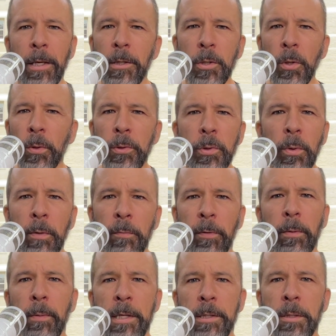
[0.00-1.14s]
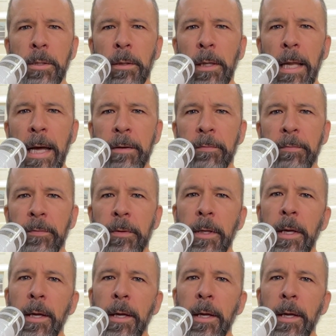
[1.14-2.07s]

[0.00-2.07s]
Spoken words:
you'll do it for the rest of your life.